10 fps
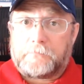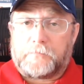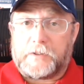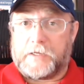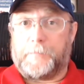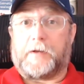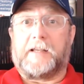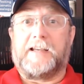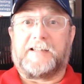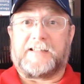We
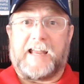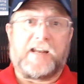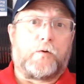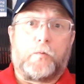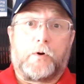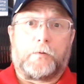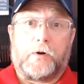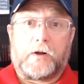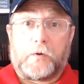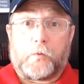typically stand on one
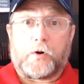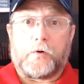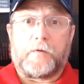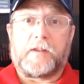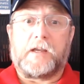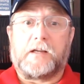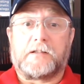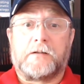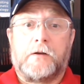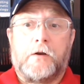rung and work on things.